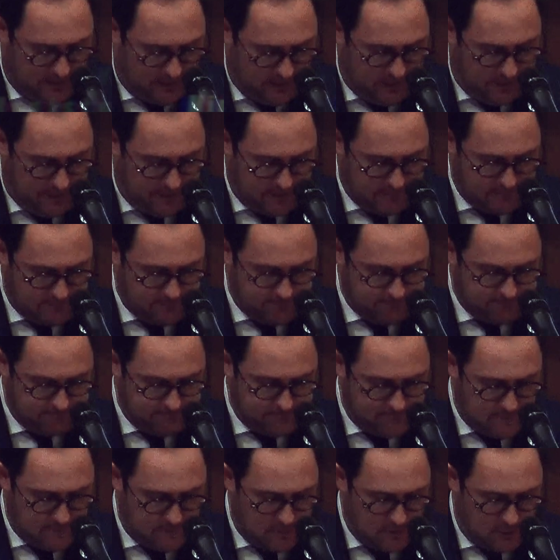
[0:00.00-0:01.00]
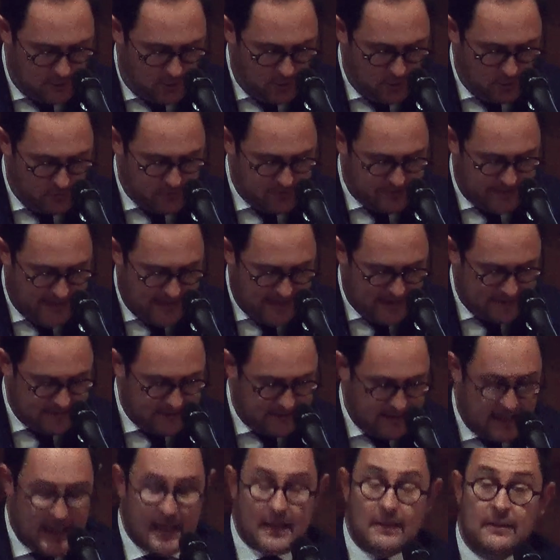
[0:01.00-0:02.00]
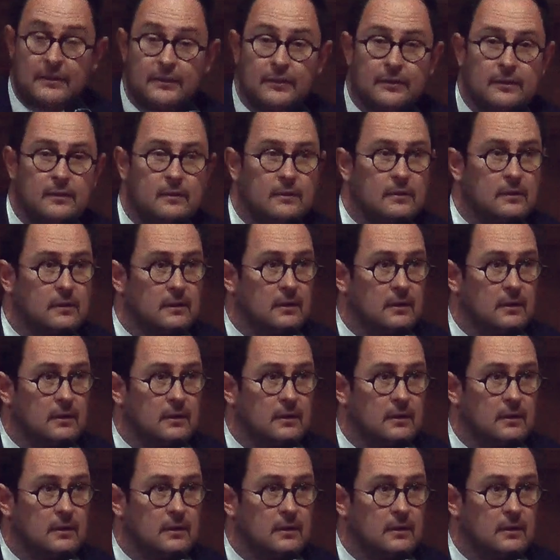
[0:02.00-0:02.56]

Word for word: health goes hand in hand